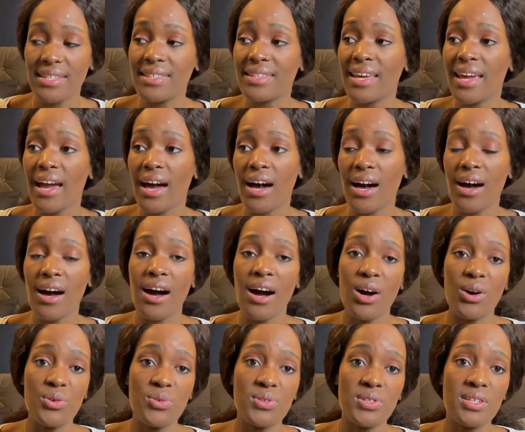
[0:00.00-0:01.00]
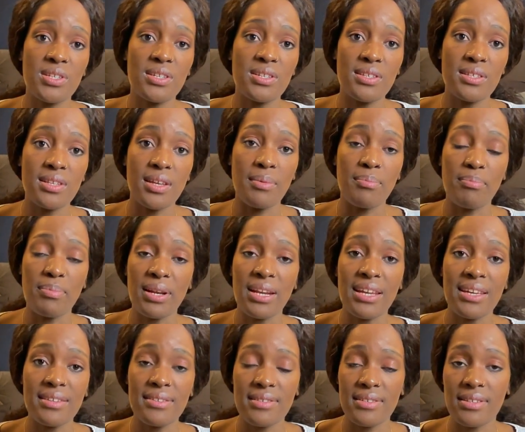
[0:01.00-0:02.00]
There are houses and
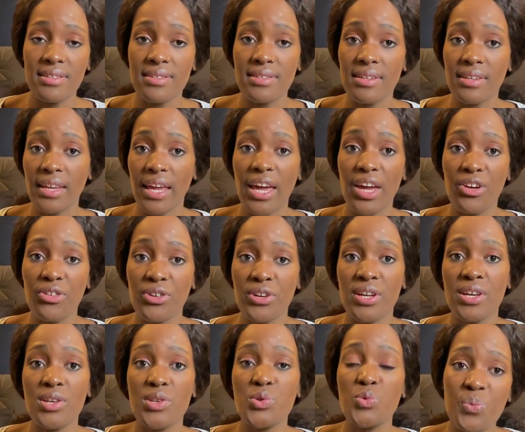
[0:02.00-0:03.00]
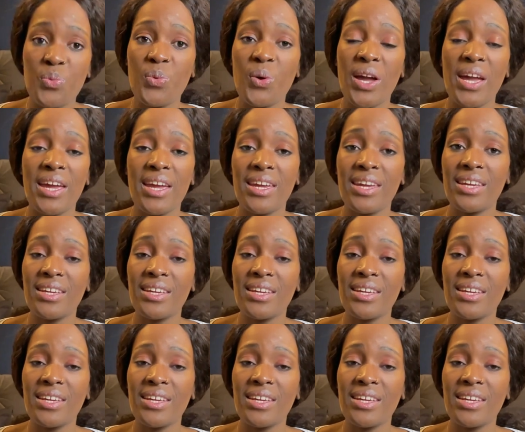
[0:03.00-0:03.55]
places and areas where